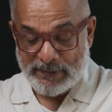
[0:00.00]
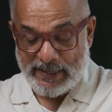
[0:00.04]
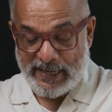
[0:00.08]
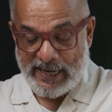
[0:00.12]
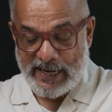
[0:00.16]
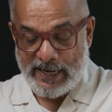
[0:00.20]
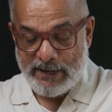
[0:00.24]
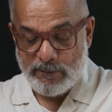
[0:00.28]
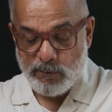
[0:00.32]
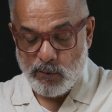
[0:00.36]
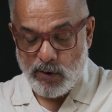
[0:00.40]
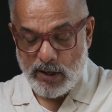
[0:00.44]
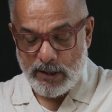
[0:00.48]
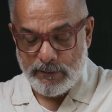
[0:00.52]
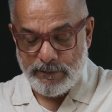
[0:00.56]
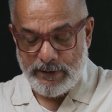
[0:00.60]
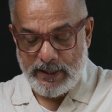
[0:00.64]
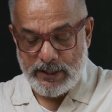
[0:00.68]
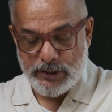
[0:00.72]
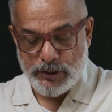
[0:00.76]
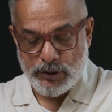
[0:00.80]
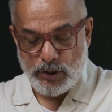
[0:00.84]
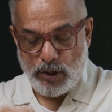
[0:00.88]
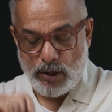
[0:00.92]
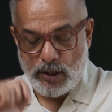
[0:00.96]
And what we
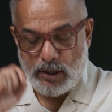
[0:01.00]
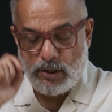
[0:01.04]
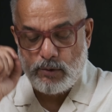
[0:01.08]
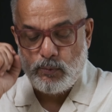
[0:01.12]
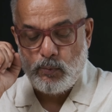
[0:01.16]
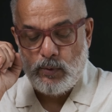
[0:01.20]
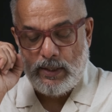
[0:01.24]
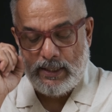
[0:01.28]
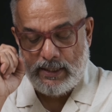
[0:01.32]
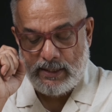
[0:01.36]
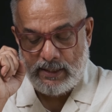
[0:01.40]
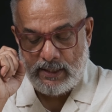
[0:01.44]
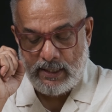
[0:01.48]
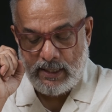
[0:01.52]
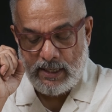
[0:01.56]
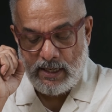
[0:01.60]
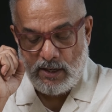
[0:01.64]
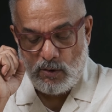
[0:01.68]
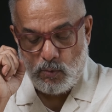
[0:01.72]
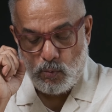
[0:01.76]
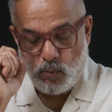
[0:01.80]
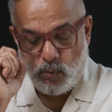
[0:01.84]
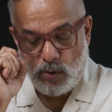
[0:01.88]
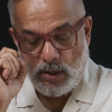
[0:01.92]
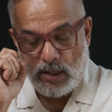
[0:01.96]
shot with
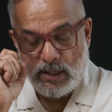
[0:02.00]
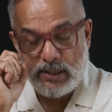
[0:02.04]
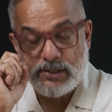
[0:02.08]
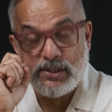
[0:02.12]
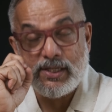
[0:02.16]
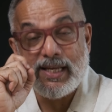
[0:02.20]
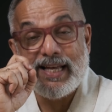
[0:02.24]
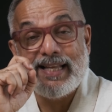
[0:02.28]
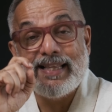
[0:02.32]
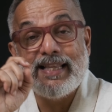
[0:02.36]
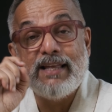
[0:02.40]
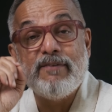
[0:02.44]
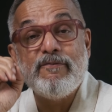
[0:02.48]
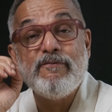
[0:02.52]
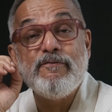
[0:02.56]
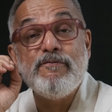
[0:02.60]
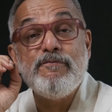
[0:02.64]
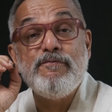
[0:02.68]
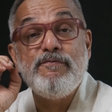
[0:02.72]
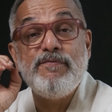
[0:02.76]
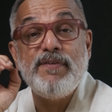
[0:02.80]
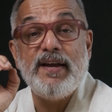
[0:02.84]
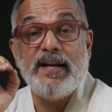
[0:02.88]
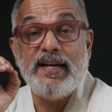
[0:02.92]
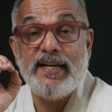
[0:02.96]
was the
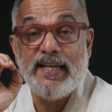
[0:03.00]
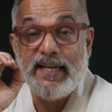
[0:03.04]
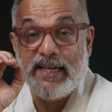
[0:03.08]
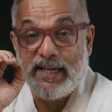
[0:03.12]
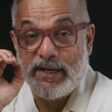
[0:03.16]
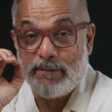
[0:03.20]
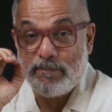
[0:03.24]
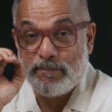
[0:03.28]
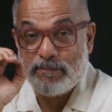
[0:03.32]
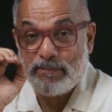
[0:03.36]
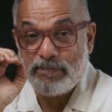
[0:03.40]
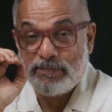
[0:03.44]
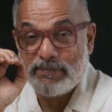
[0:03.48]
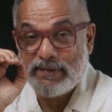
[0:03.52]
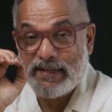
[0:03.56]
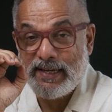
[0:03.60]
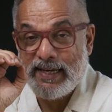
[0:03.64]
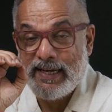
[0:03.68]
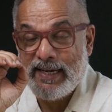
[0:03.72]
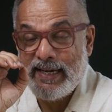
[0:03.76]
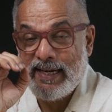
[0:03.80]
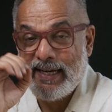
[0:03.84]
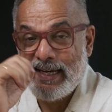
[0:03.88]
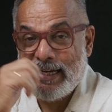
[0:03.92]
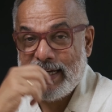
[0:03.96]
wedding,
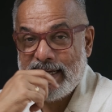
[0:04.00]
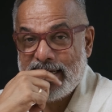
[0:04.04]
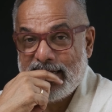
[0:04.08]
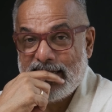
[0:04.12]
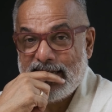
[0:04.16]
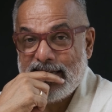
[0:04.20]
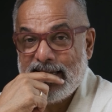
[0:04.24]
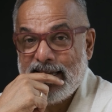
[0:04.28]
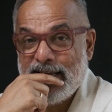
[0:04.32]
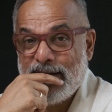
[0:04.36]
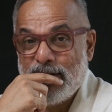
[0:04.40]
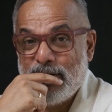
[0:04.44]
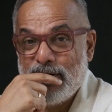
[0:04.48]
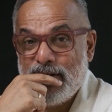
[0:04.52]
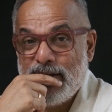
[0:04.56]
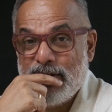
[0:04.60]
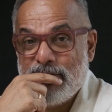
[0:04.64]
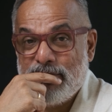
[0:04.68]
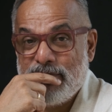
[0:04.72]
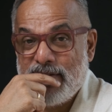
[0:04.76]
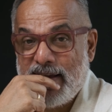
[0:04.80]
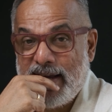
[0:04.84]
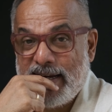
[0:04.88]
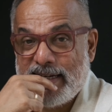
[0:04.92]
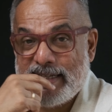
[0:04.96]

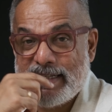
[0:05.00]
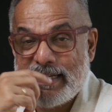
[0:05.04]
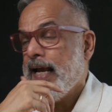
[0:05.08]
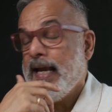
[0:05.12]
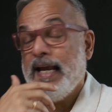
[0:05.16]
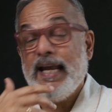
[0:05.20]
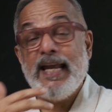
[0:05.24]
effect.